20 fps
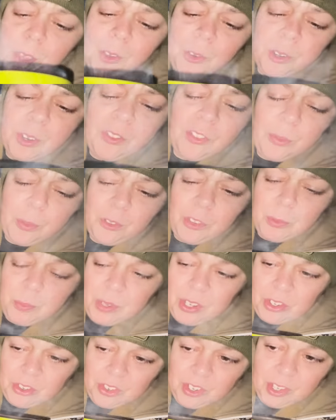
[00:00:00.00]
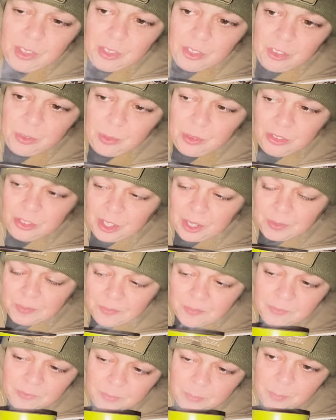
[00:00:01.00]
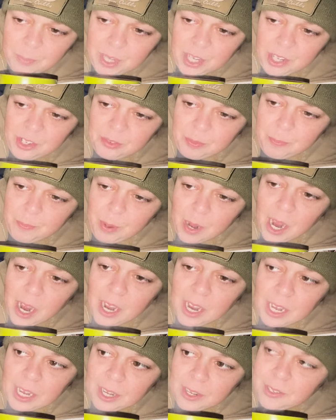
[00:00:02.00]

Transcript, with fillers: It doesn't smell like peach tea, though. It smells like peach pie.